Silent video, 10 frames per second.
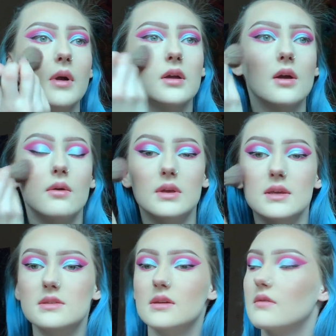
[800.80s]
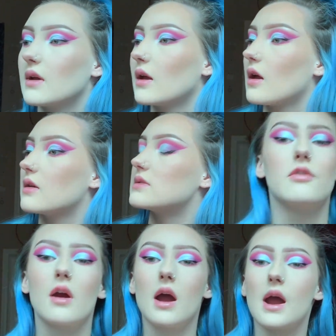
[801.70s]
cohesive, I guess.
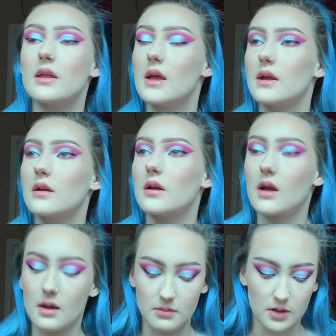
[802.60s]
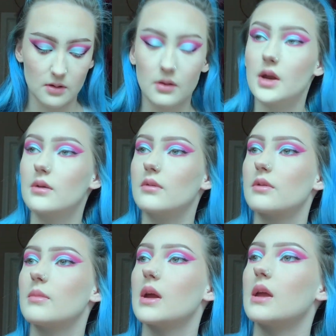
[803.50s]
For highlighter, I'm gonna go in
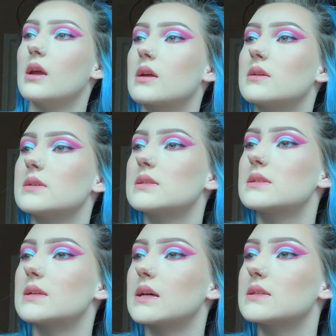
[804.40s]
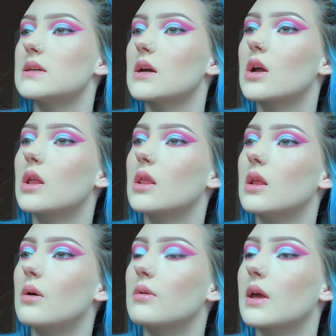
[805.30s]
with my Anastasia
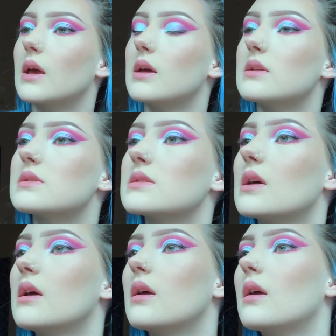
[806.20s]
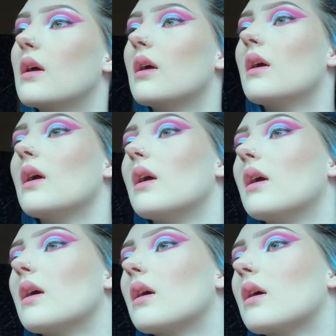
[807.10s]
Glow Kit
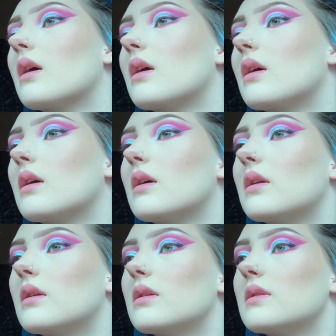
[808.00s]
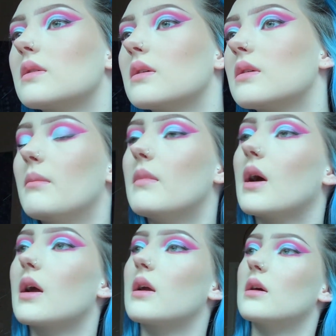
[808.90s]
and
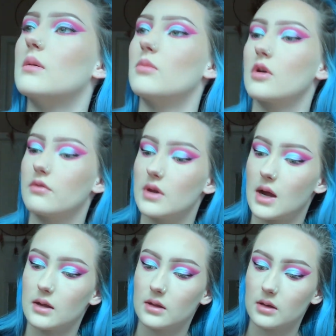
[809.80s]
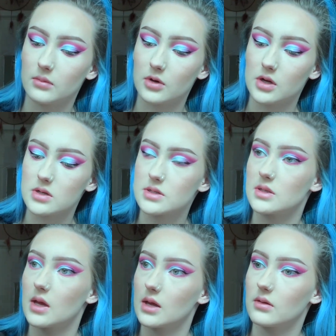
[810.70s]
my Morphe highlighting brush
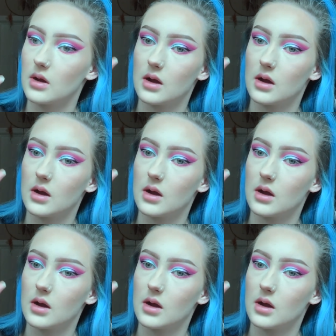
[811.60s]
that